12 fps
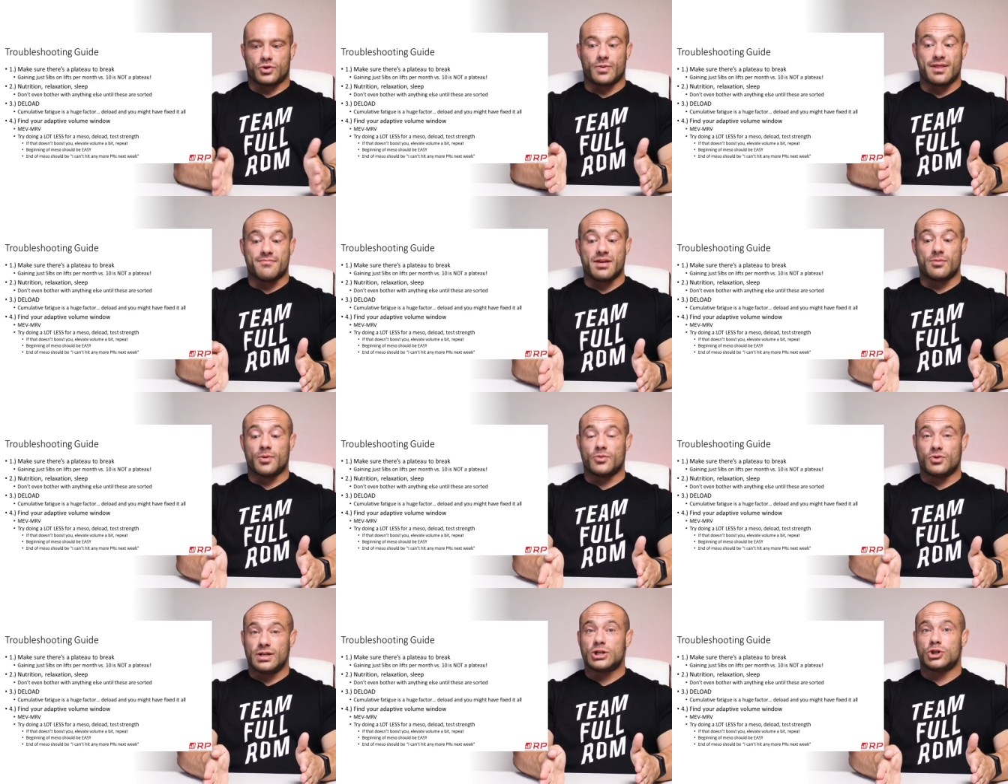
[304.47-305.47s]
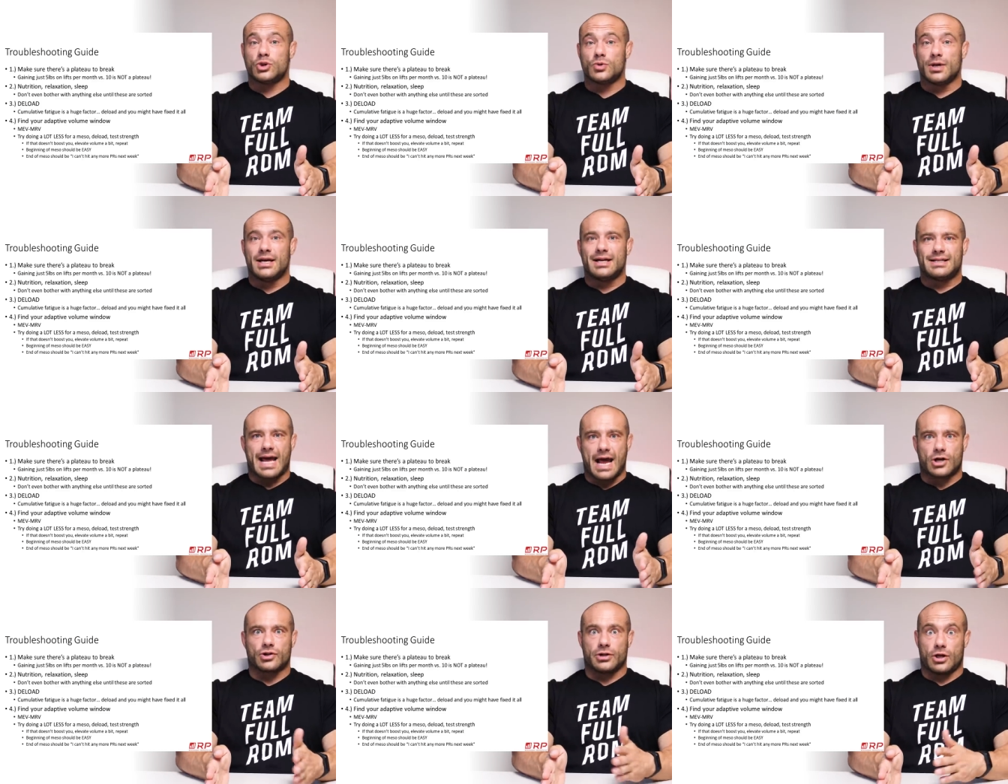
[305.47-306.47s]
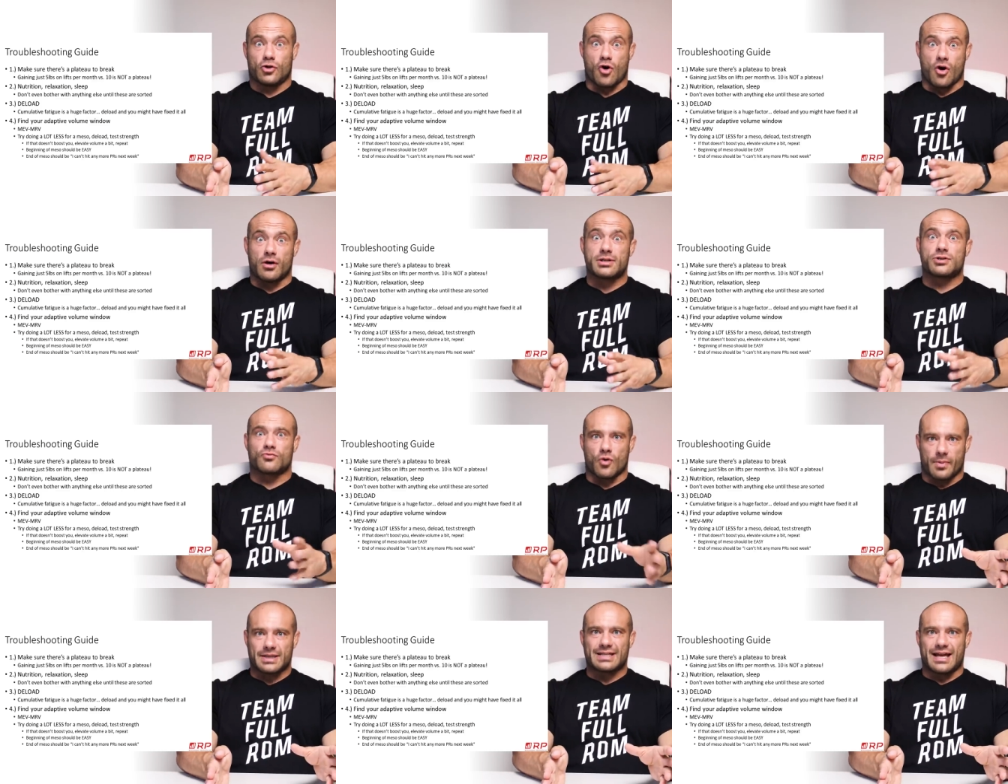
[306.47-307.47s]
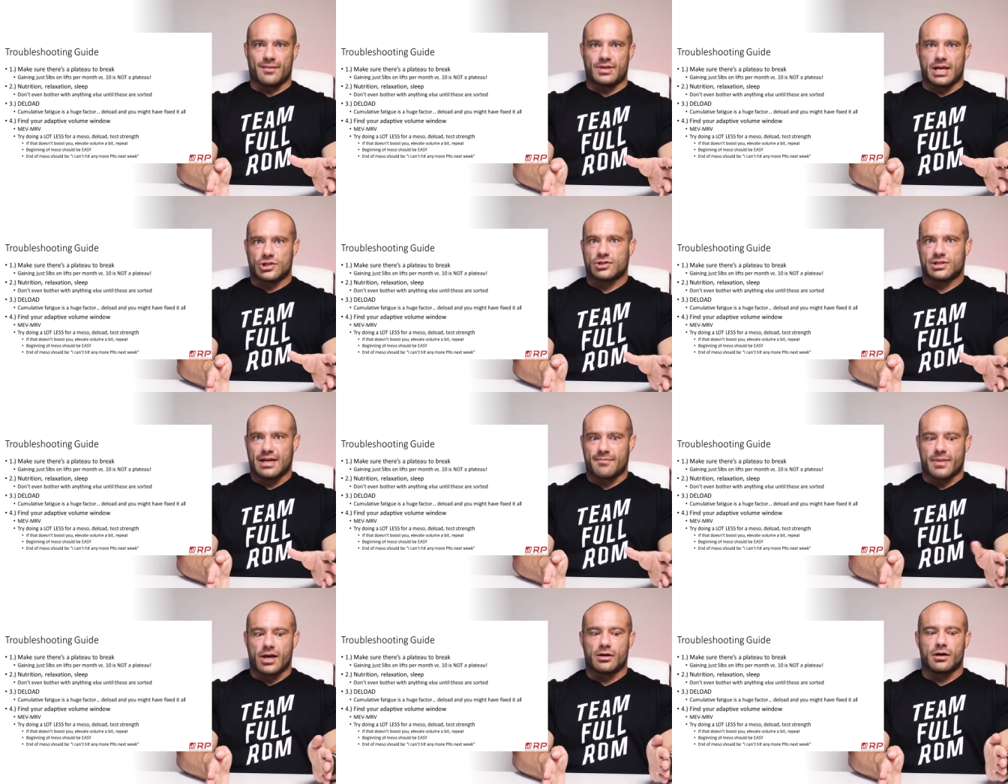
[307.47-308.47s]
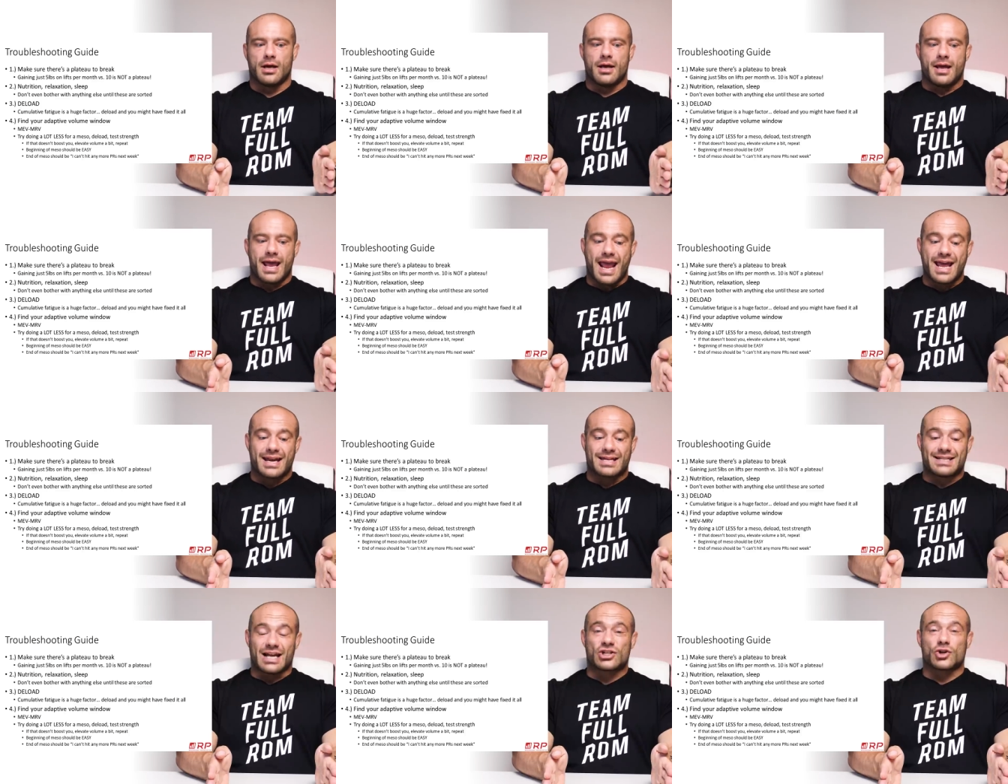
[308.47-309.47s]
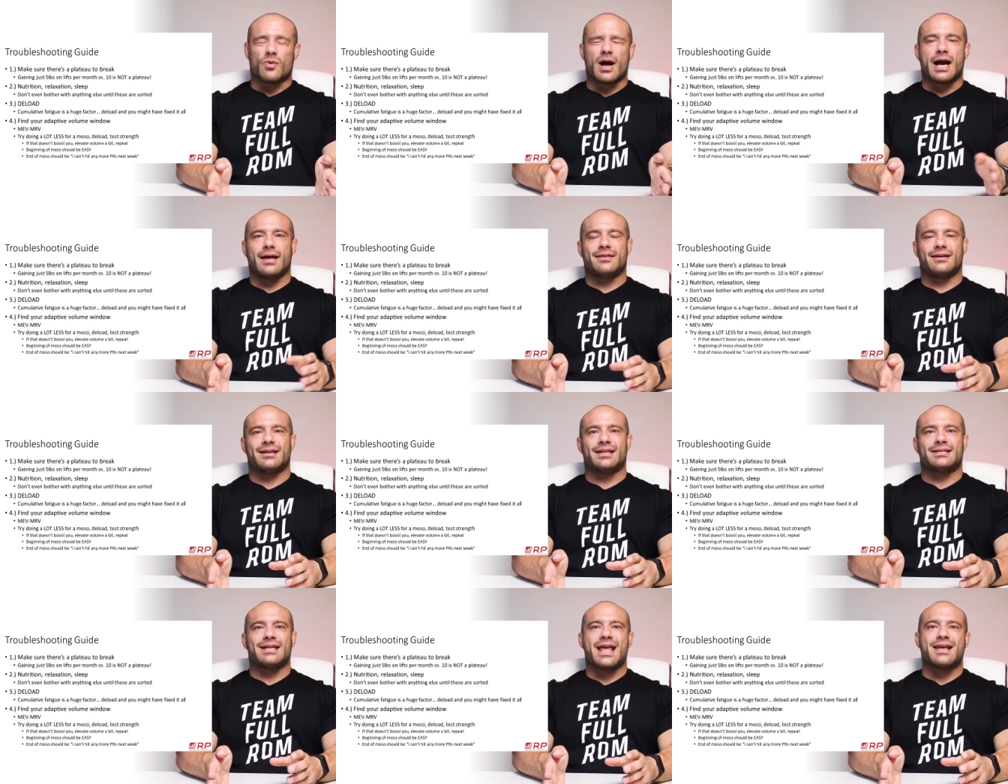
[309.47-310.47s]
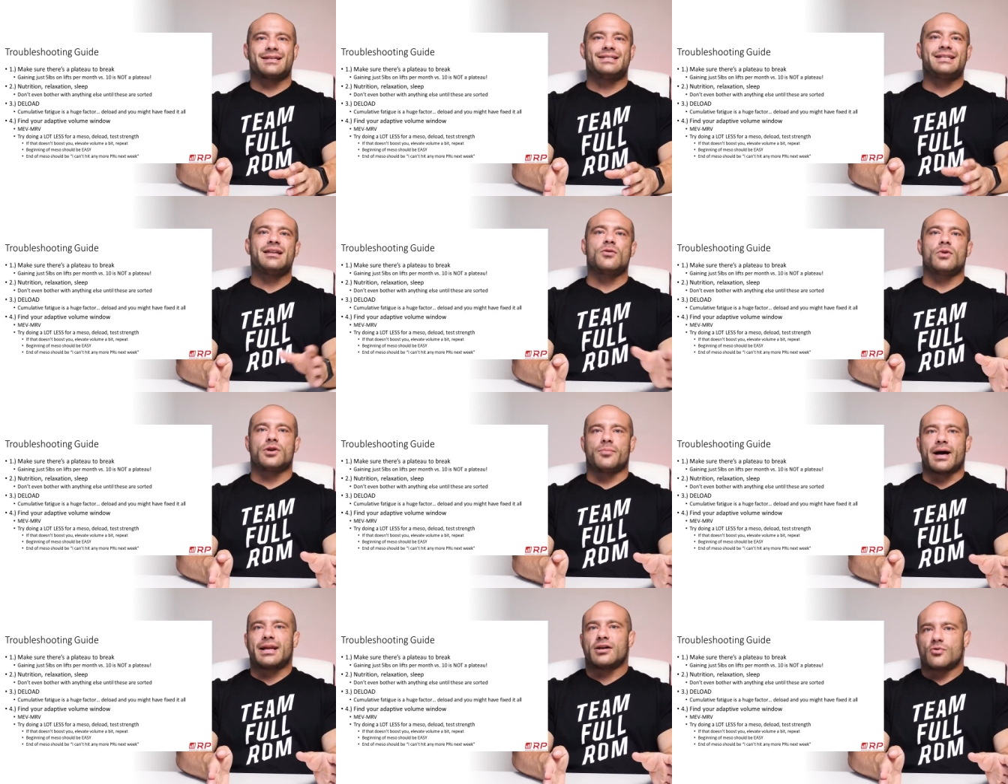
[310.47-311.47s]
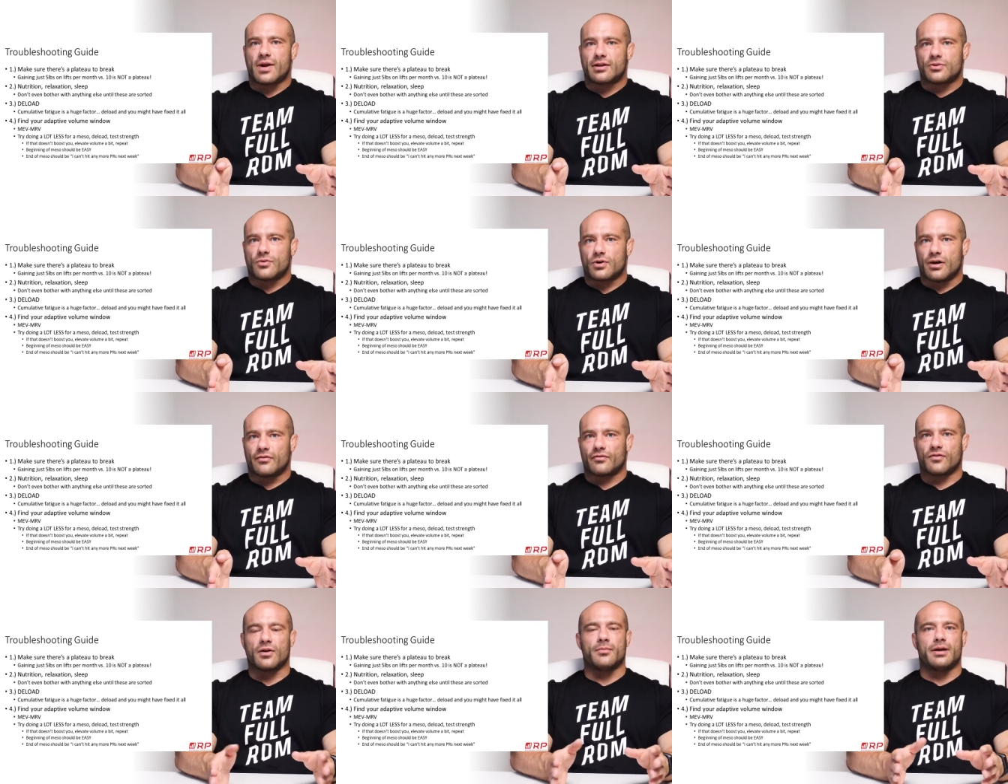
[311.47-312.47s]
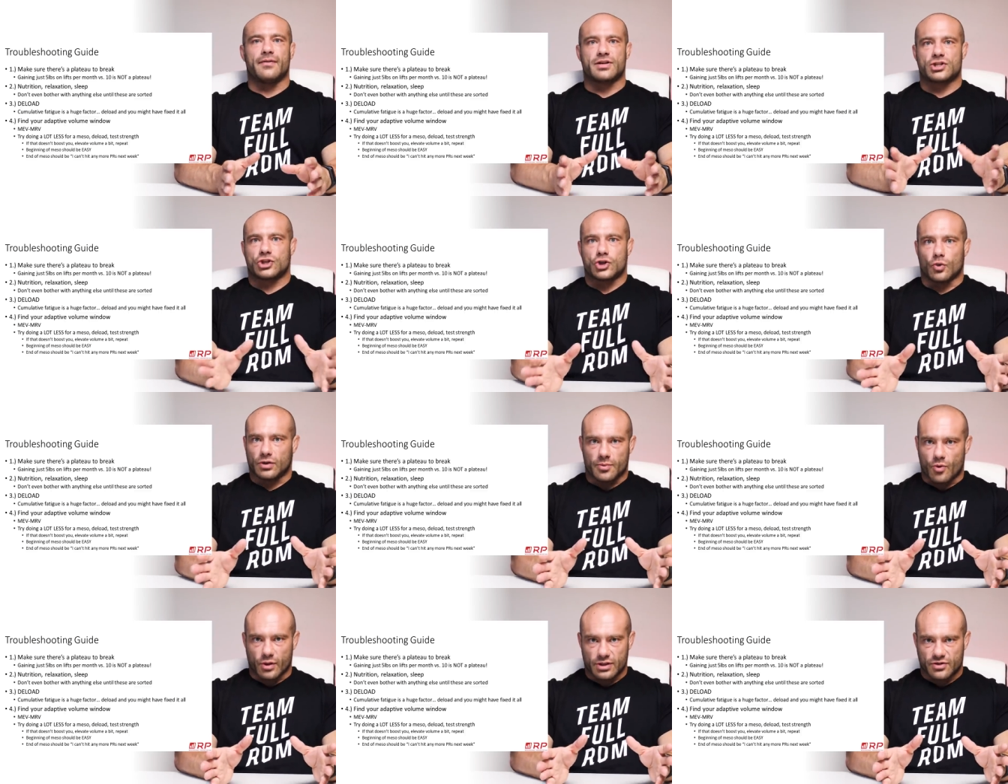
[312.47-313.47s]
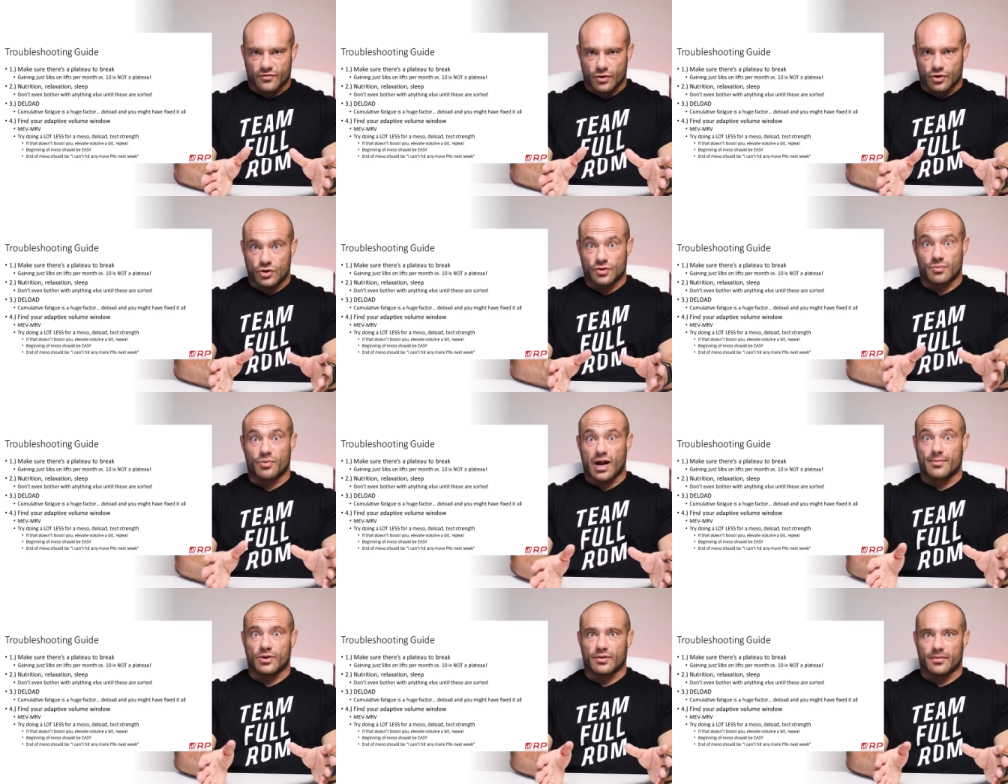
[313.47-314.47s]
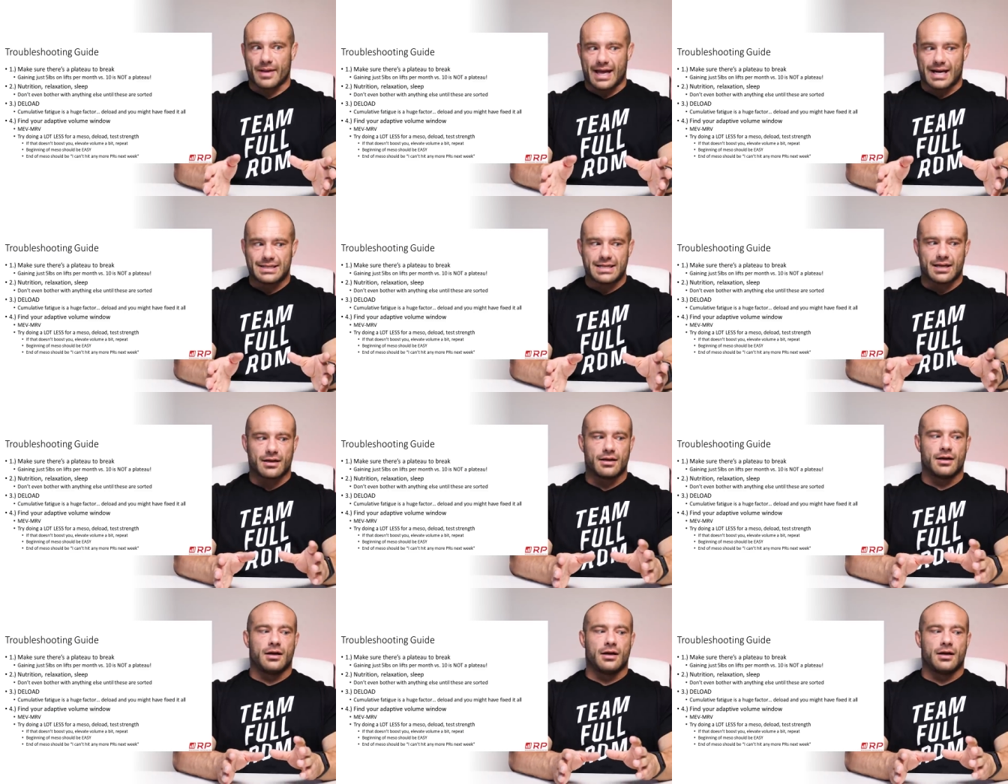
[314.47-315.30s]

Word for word: between the minimum you need to do to actually cause robust adaptations and get better, and is not so high that it is exceeding what your body can regularly recover from, and thus is totally pointless for you to do and probably a real bad idea.